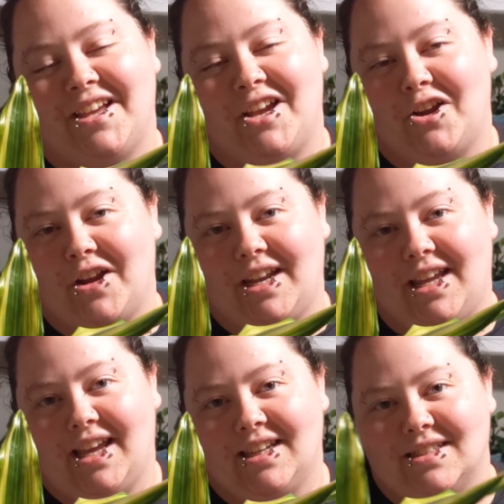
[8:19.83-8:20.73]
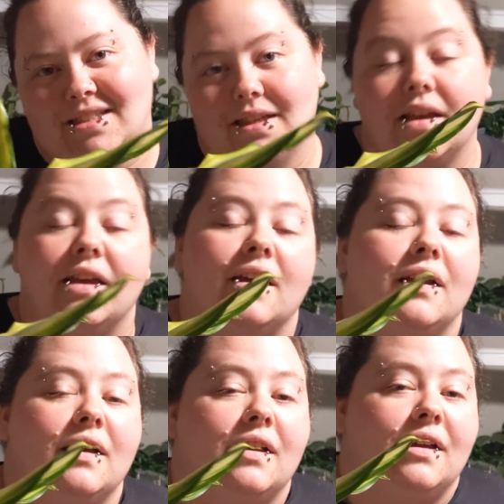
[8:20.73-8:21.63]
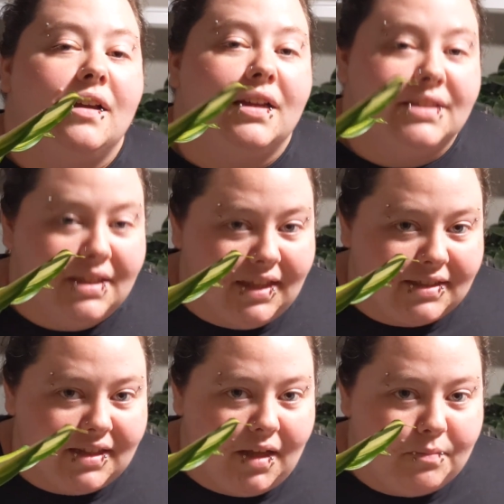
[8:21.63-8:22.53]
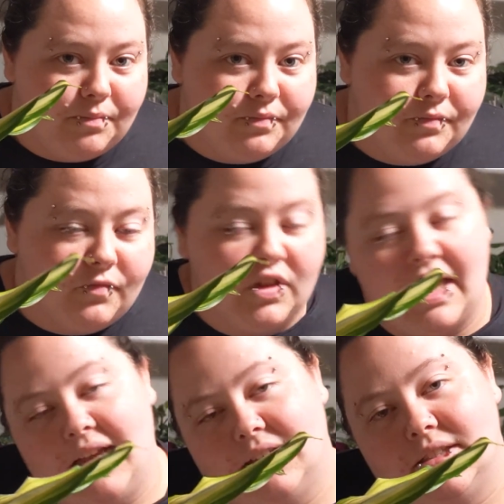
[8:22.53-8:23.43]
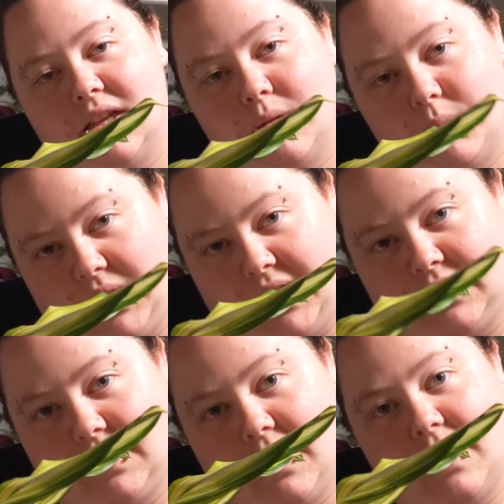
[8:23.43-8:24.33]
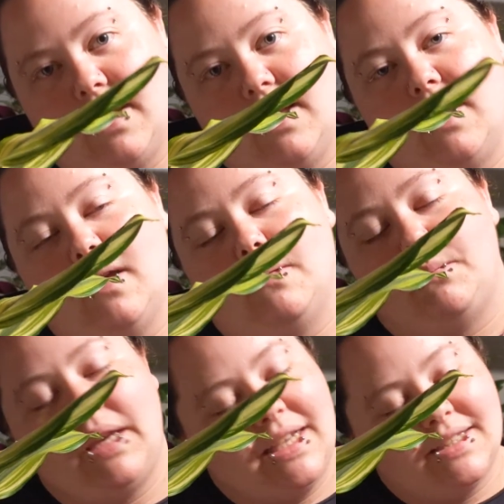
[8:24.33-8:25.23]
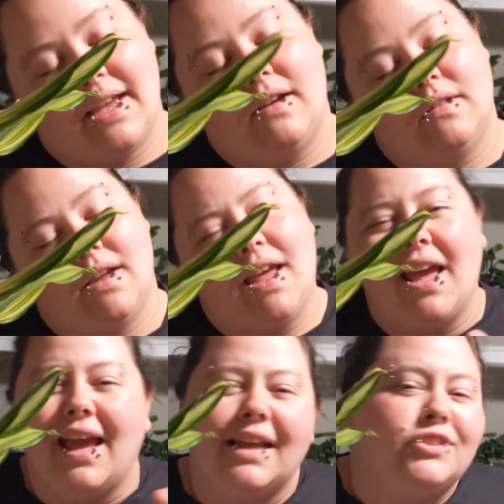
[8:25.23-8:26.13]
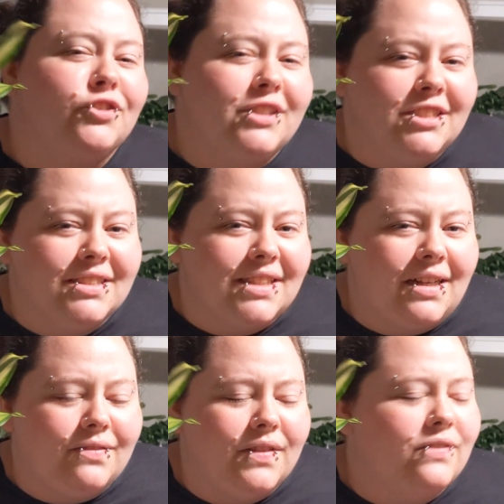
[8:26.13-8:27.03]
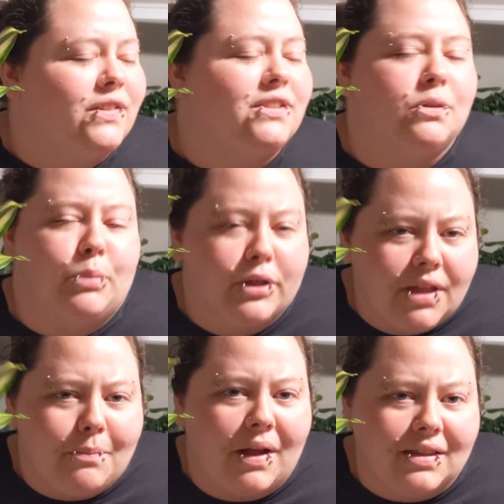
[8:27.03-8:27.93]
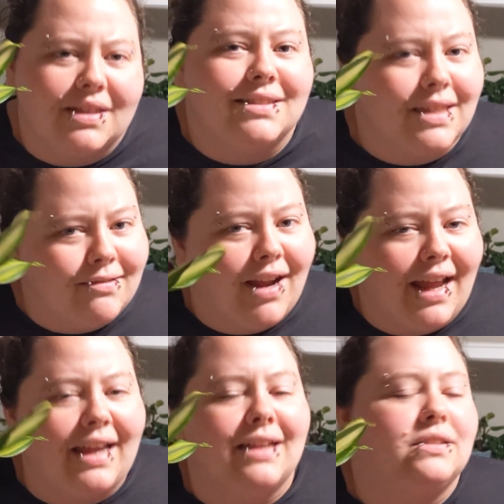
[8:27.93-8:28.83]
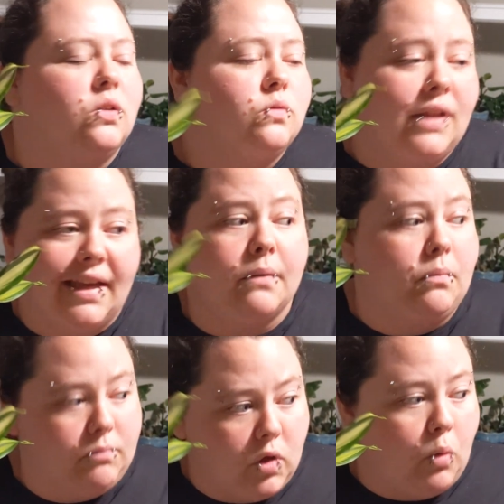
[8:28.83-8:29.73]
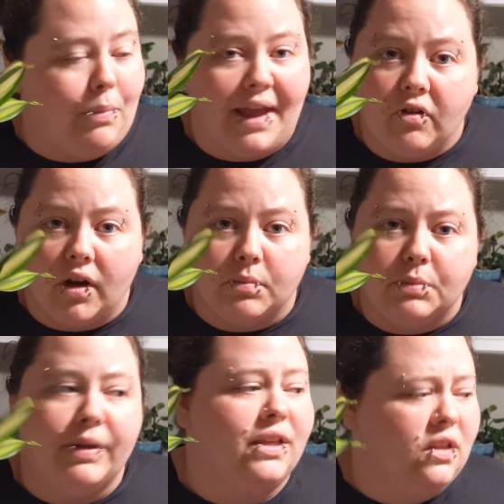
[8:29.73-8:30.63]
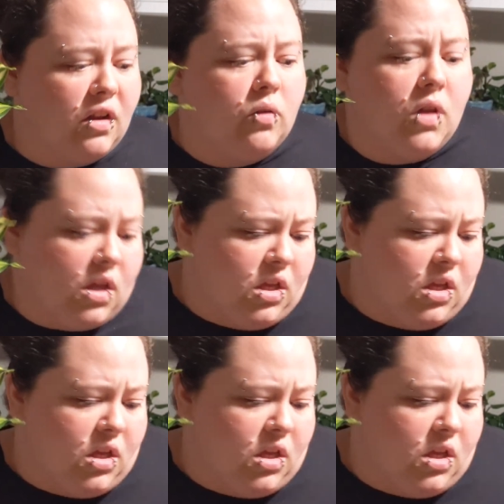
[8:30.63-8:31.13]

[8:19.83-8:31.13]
alrighty guys. Until next time, relax, plant, peace out, and treat yourself if it's your birthday month. It's alright. Don't like go bankrupt, but you know,